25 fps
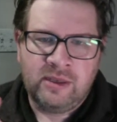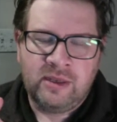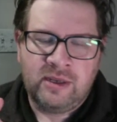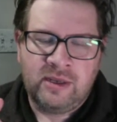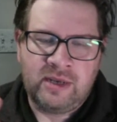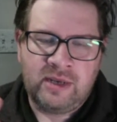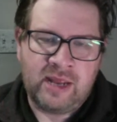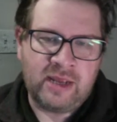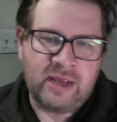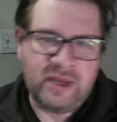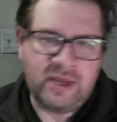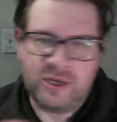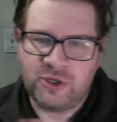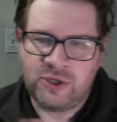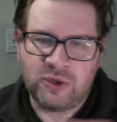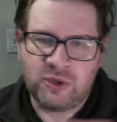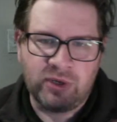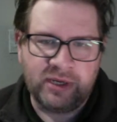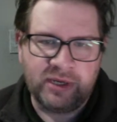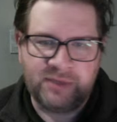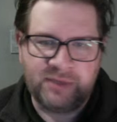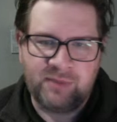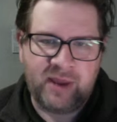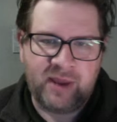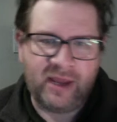now
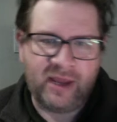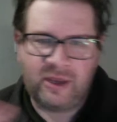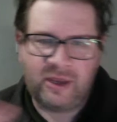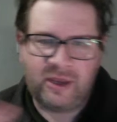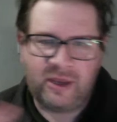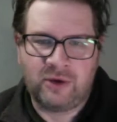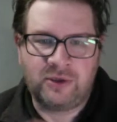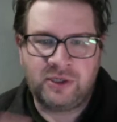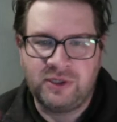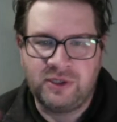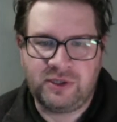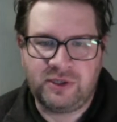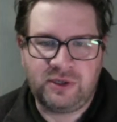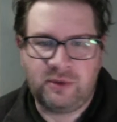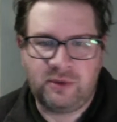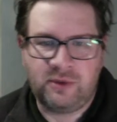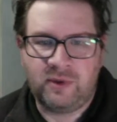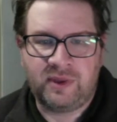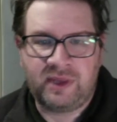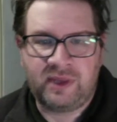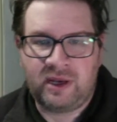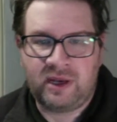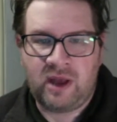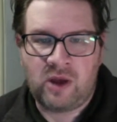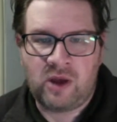injuries make coaches do
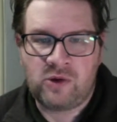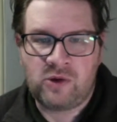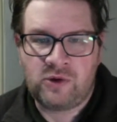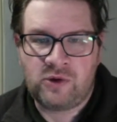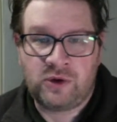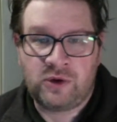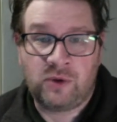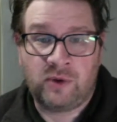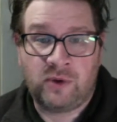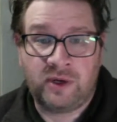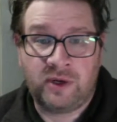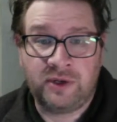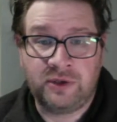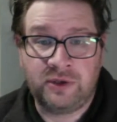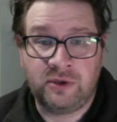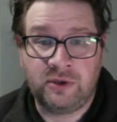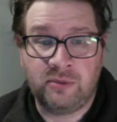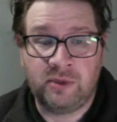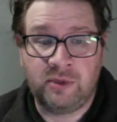what they don't want to do,